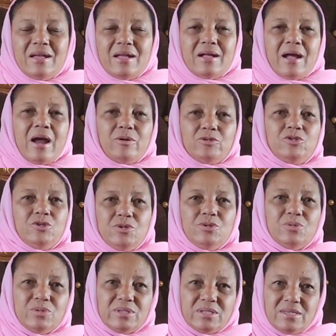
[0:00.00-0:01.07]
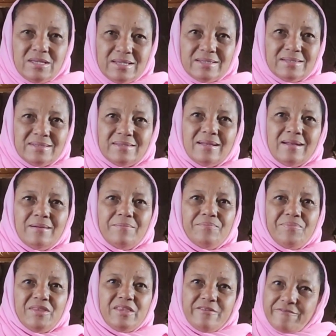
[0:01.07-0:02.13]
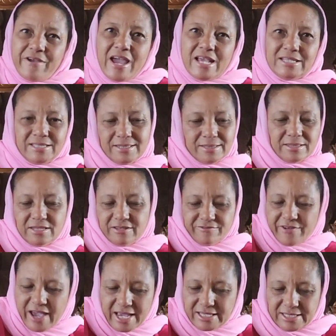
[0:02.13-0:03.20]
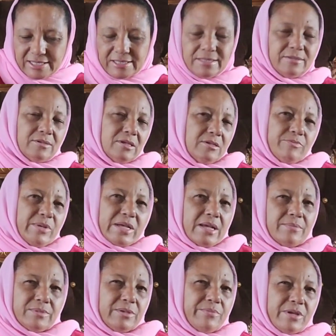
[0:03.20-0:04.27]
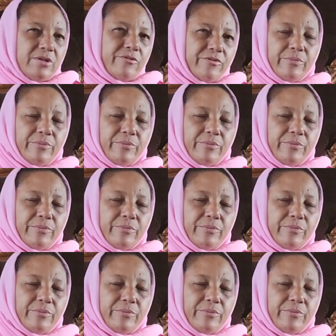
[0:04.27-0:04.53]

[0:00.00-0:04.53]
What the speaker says: how to use these devices, it becomes a bit of a